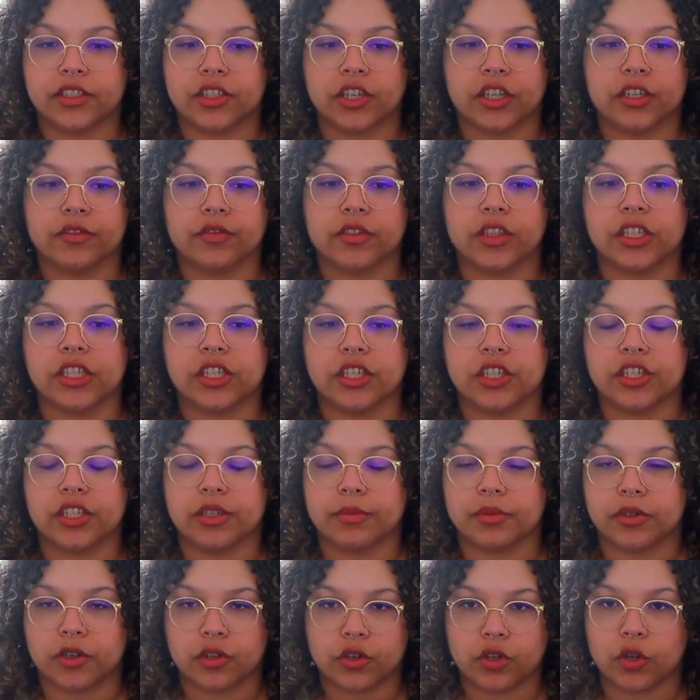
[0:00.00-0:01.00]
certain
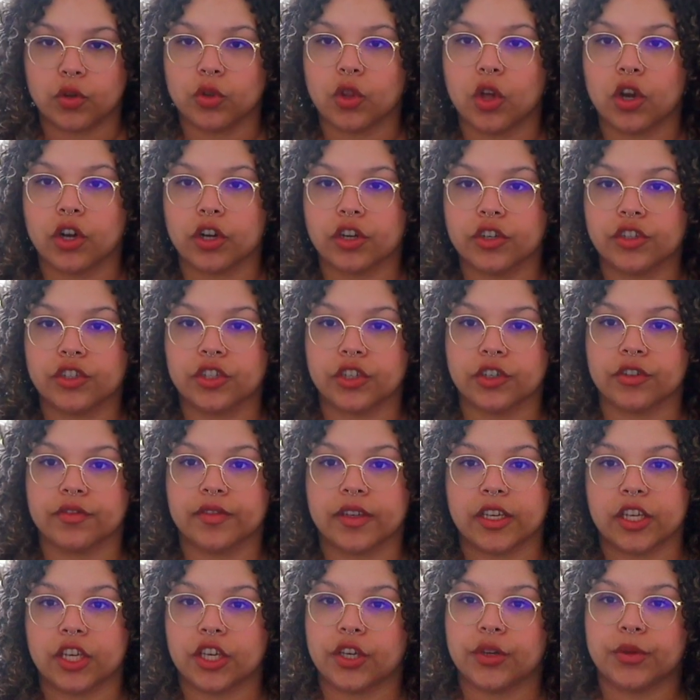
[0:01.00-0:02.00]
relationships are no longer
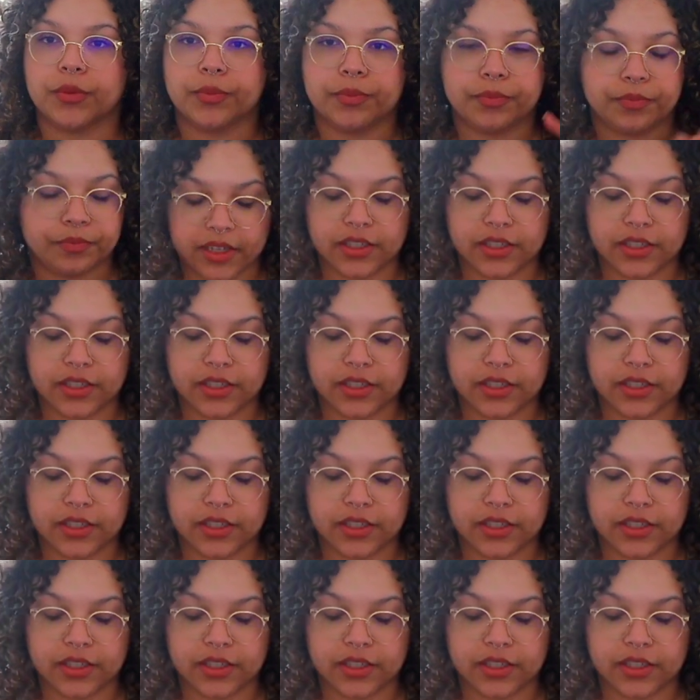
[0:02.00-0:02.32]
serving you.